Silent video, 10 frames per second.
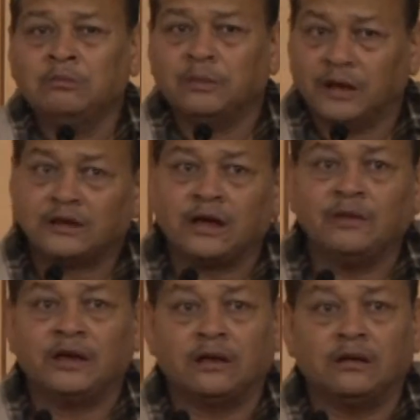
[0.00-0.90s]
But by the
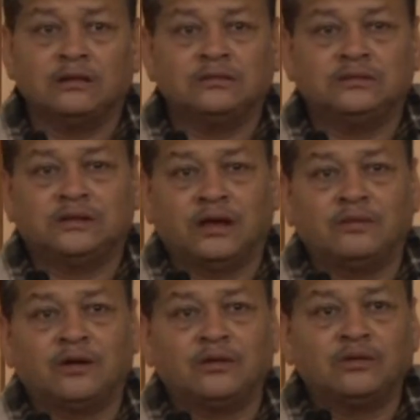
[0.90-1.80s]
time it
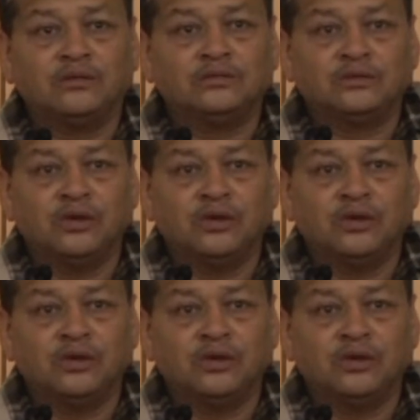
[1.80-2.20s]
came around to